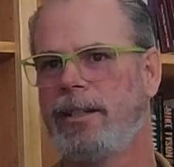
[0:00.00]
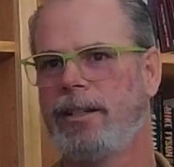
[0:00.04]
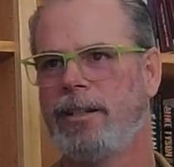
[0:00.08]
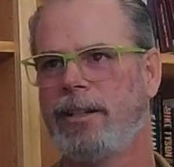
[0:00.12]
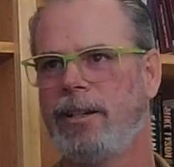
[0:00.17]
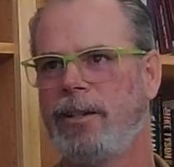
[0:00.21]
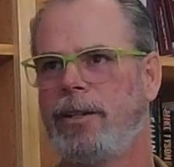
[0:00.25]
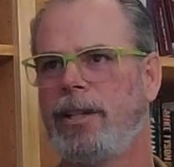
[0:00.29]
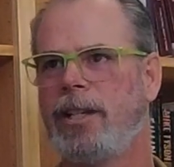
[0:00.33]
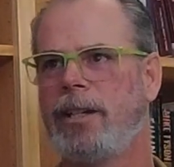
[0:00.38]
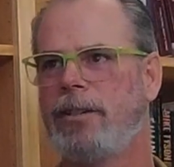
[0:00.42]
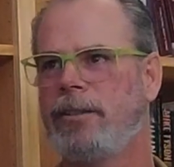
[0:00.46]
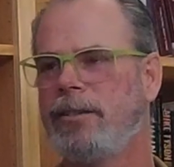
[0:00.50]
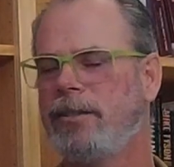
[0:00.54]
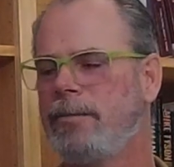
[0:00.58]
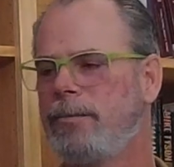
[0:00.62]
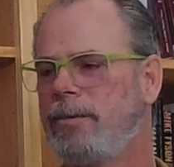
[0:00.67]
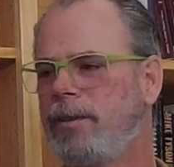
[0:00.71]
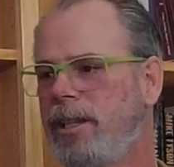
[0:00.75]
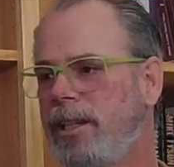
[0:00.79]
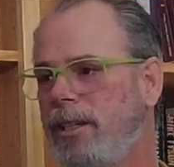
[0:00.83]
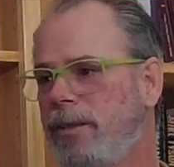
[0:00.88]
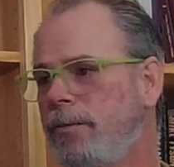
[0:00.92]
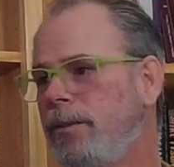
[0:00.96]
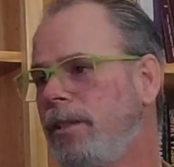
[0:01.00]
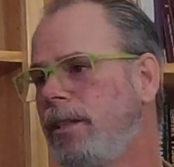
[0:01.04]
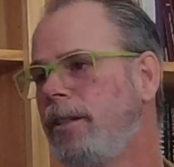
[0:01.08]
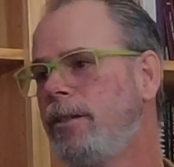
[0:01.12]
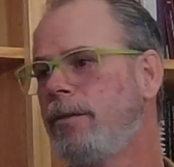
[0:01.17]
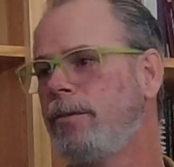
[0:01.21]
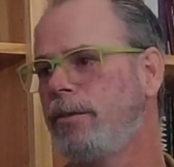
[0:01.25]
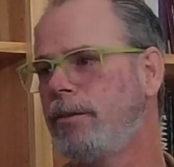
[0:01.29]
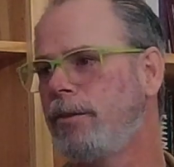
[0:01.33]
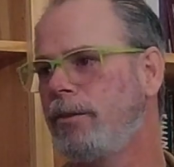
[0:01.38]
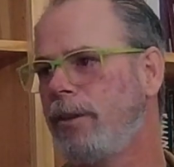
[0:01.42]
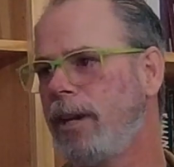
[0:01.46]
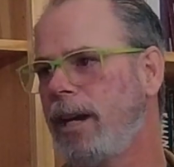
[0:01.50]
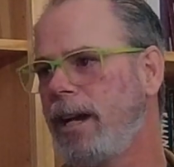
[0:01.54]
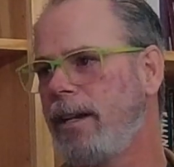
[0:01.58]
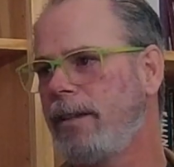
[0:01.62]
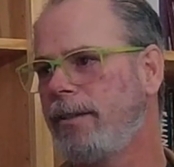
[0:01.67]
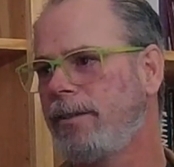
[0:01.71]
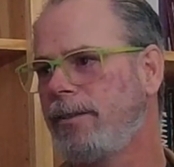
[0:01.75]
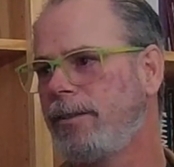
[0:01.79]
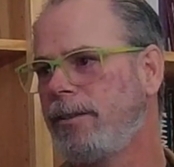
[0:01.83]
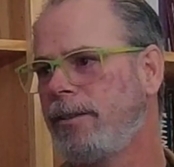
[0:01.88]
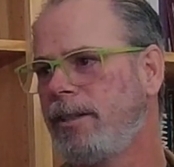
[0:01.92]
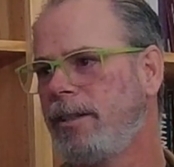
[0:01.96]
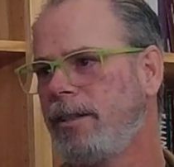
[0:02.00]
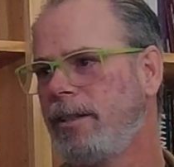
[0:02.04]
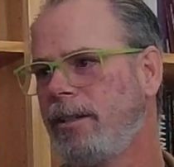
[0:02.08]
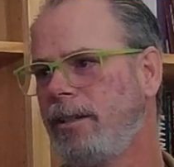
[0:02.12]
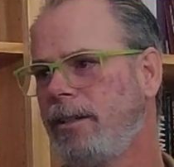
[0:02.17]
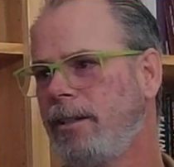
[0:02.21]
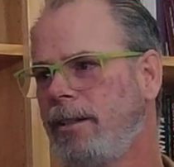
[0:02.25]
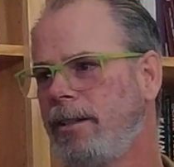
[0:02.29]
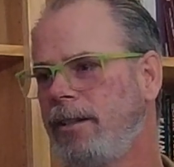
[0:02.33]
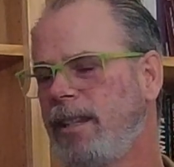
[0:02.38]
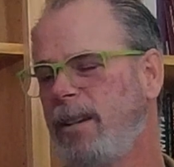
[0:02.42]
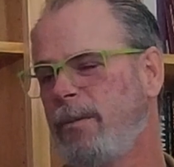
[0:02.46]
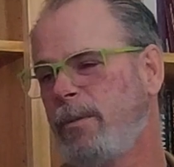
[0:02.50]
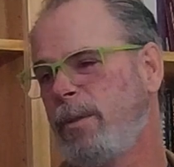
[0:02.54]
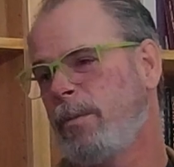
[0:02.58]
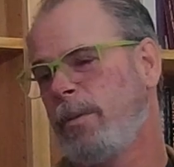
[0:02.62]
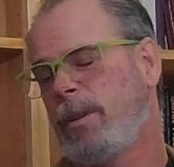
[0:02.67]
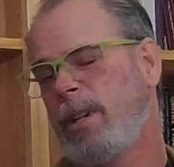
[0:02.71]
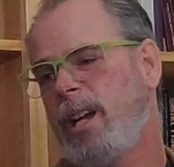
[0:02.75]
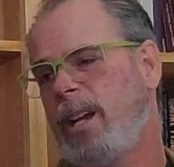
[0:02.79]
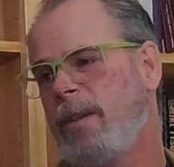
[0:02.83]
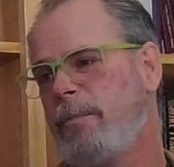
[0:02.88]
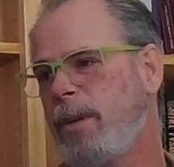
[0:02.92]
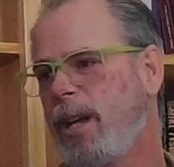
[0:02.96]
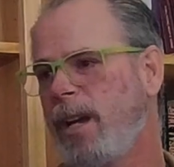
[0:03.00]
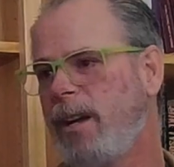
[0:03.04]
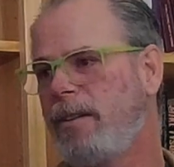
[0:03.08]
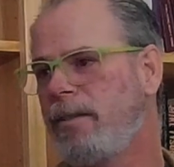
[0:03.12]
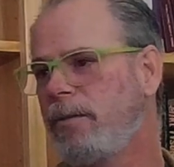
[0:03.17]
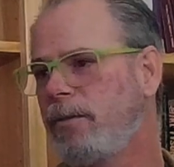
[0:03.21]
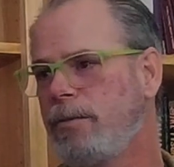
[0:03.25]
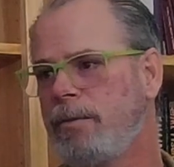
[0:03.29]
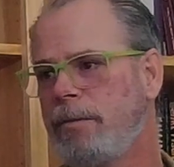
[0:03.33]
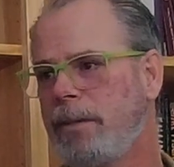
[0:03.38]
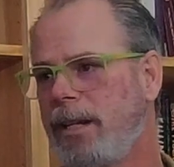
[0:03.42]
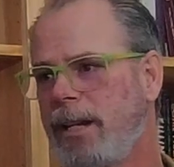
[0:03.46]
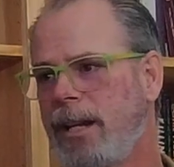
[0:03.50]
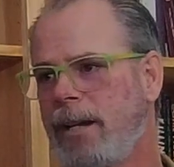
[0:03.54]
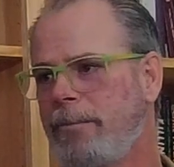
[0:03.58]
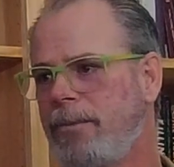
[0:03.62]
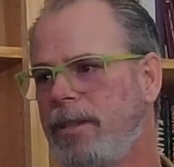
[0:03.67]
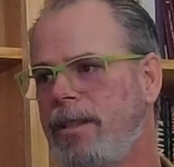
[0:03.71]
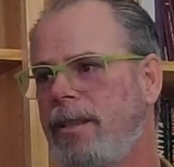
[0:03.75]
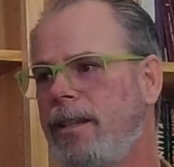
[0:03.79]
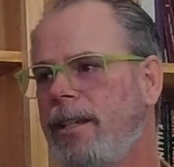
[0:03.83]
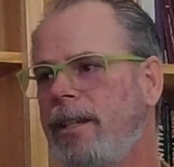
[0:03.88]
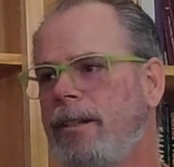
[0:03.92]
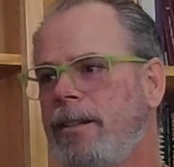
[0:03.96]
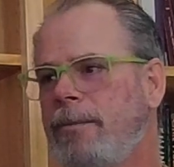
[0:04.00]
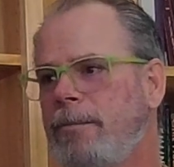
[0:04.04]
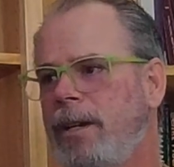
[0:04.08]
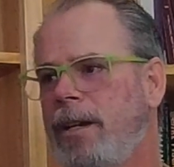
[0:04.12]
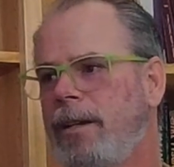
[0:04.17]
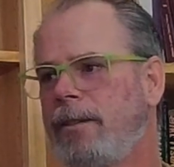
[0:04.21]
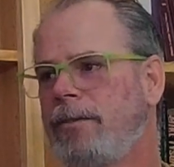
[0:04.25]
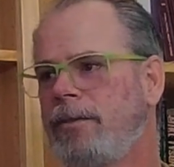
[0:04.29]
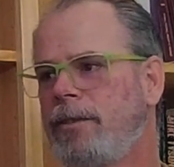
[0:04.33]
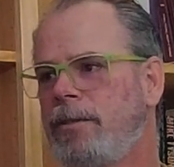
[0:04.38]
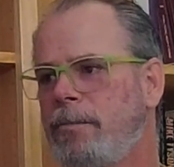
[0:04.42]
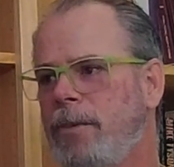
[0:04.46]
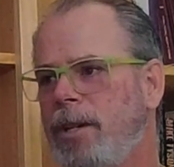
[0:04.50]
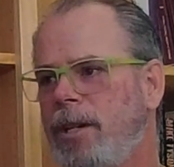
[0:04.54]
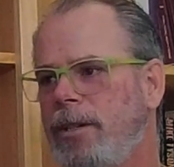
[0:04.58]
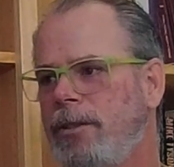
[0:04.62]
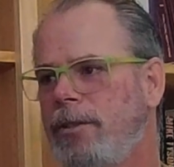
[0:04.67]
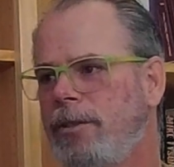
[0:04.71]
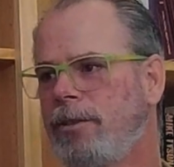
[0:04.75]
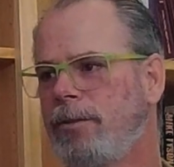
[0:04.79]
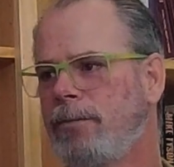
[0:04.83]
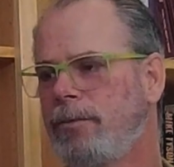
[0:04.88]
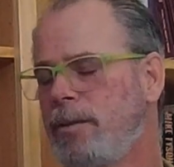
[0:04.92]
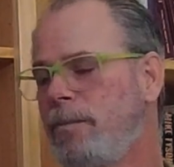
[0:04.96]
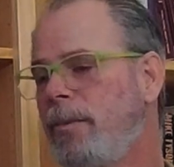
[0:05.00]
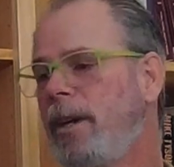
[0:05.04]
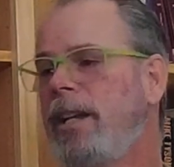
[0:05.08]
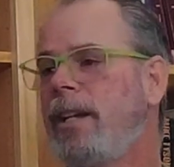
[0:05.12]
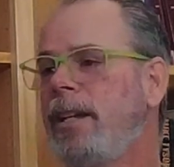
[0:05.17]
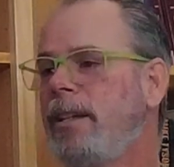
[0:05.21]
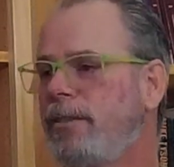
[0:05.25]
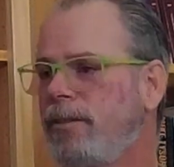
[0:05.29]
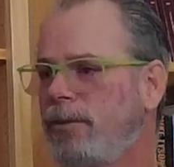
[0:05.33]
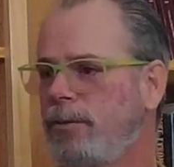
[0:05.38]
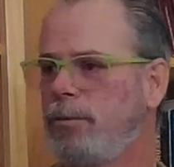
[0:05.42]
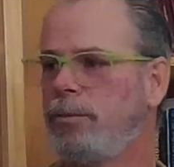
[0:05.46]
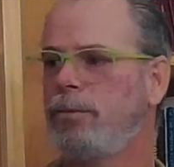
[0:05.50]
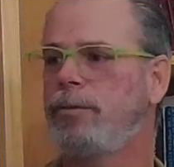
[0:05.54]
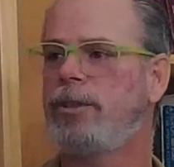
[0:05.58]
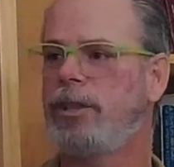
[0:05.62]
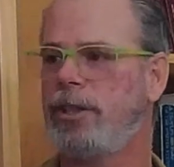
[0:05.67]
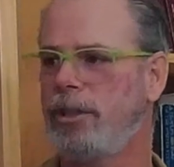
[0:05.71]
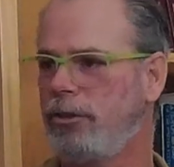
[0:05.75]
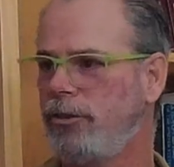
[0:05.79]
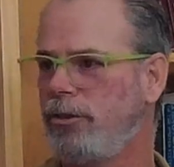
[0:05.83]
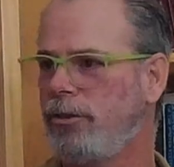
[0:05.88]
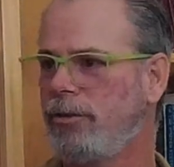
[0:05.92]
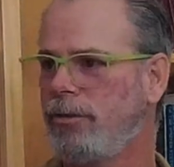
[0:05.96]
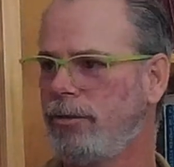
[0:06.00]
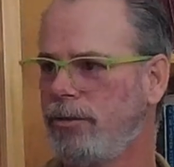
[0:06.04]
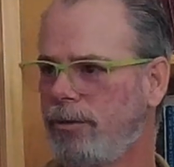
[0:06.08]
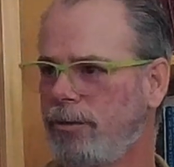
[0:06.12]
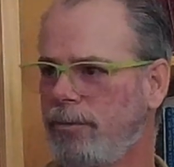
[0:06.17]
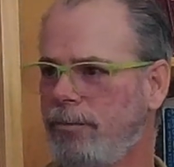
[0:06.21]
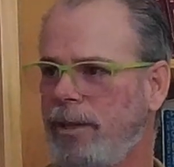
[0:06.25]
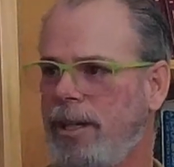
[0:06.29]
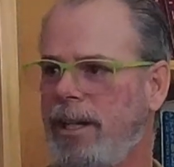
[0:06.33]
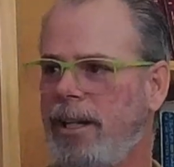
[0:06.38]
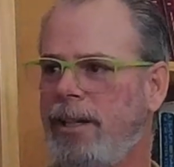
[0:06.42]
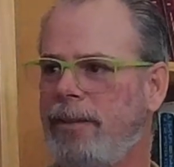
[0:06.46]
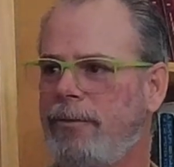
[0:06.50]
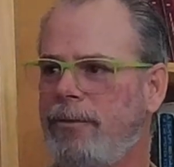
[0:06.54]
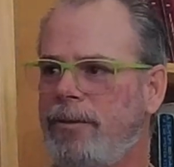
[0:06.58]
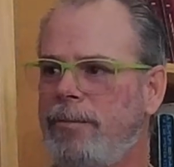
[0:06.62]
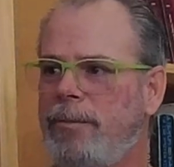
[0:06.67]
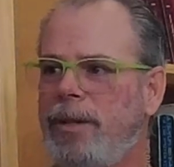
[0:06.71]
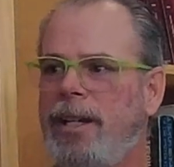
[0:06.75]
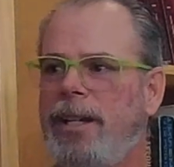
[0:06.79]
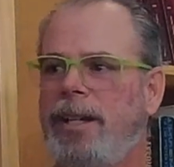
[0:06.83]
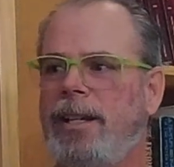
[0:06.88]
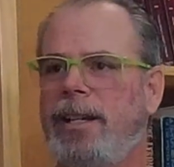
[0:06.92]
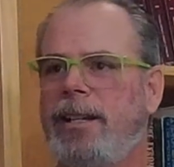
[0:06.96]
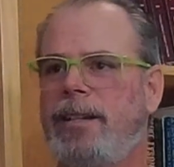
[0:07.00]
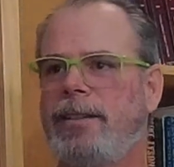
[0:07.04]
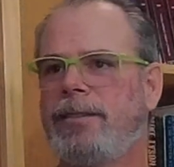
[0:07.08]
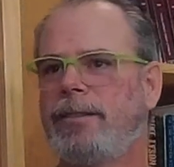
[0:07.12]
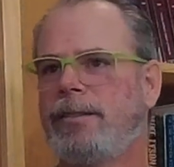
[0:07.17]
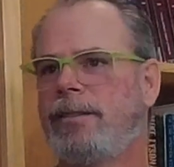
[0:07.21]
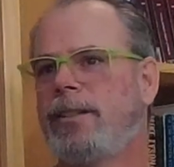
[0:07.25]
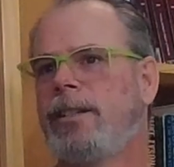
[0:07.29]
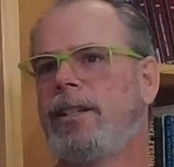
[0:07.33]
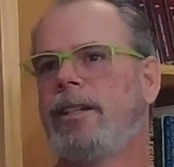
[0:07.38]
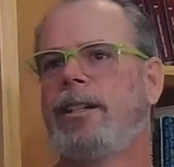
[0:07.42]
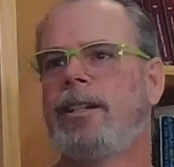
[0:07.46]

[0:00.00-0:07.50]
okay, here's some things we need to address that when we're not parents, we may not be thinking about so much. We might as school teachers, right? We might as